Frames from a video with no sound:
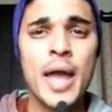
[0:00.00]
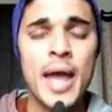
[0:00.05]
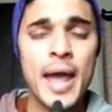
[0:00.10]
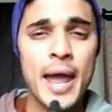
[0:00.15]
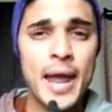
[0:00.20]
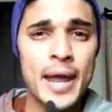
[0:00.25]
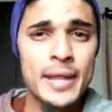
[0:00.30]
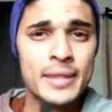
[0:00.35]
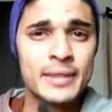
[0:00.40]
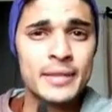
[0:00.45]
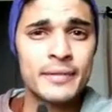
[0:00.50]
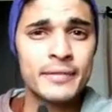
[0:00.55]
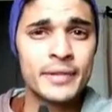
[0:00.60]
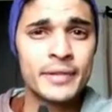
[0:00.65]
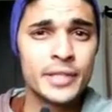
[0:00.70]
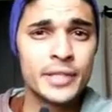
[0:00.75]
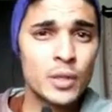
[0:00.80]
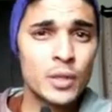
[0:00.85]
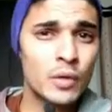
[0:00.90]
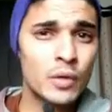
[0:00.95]
And the
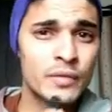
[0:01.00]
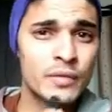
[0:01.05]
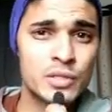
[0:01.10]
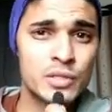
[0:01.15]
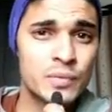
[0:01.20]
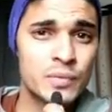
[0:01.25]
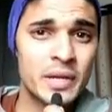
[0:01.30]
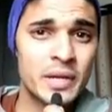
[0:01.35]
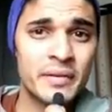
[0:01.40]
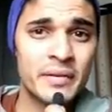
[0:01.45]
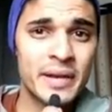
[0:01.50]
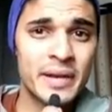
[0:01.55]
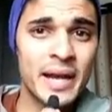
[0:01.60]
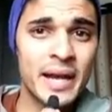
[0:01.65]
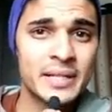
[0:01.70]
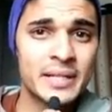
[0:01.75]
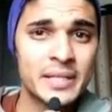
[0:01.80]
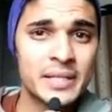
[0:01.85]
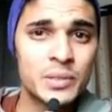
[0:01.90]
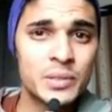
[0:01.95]
video on which we are
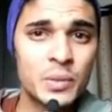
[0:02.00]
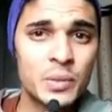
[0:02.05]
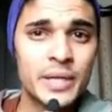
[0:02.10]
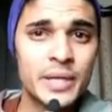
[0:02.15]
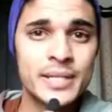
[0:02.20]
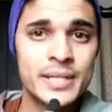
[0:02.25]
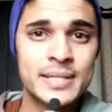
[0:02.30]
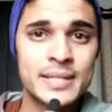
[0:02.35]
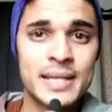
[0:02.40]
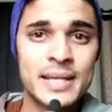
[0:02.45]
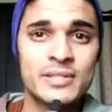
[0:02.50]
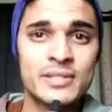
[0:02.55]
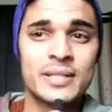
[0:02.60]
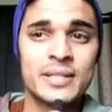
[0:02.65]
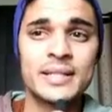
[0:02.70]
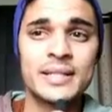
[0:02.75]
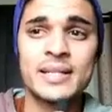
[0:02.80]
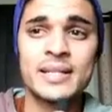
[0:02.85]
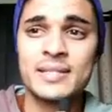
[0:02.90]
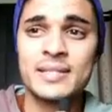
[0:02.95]
reacting today is
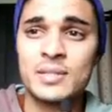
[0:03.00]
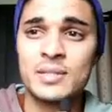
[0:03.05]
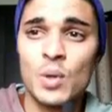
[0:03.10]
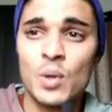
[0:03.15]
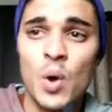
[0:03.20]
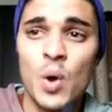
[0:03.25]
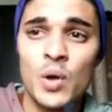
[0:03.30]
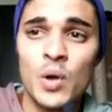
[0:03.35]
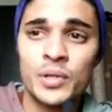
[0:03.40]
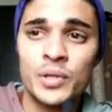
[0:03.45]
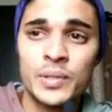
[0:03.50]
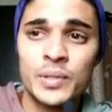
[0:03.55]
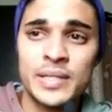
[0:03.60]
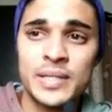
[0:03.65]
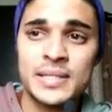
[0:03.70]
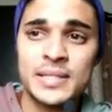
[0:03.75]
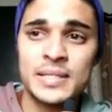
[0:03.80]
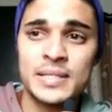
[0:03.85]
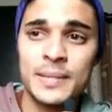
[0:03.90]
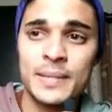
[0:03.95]
Angelina's song, you
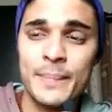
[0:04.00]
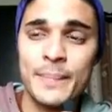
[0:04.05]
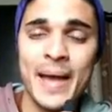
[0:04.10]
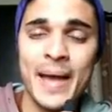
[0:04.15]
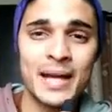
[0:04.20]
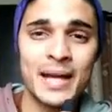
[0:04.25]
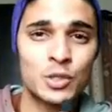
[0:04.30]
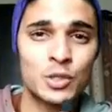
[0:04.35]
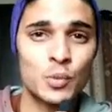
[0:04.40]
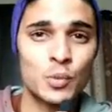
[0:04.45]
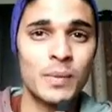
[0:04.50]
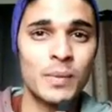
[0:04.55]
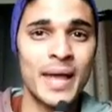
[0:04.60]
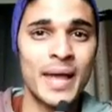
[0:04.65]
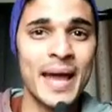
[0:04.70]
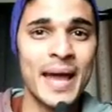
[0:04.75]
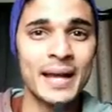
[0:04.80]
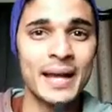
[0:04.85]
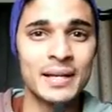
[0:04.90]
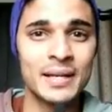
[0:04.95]
can say, Back to
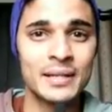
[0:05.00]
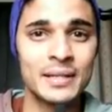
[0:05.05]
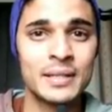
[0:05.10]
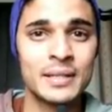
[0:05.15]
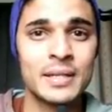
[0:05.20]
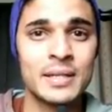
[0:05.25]
Black.